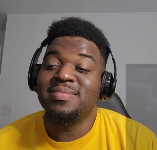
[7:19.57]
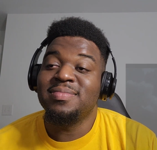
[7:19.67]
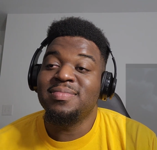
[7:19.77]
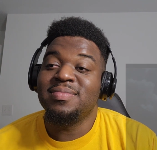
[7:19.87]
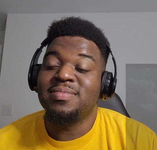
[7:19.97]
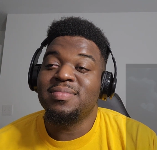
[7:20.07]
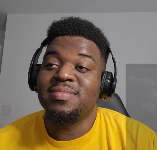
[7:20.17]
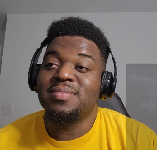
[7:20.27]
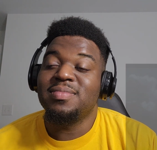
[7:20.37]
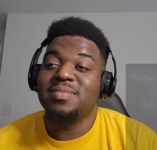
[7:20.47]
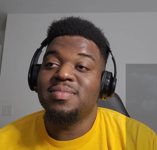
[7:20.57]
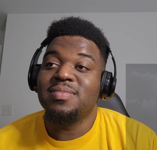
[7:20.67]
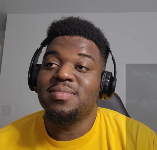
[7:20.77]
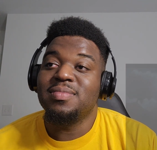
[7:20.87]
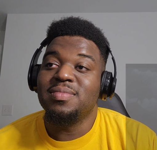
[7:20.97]

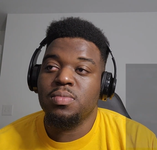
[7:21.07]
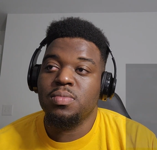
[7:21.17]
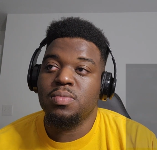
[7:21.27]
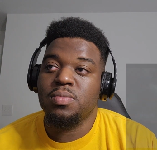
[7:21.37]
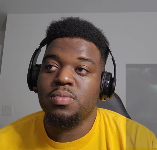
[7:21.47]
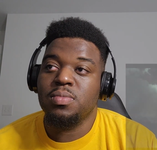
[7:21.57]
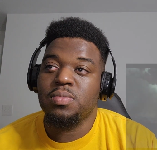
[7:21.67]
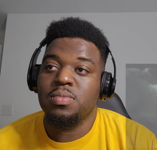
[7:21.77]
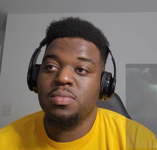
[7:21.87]
Nobody speaks.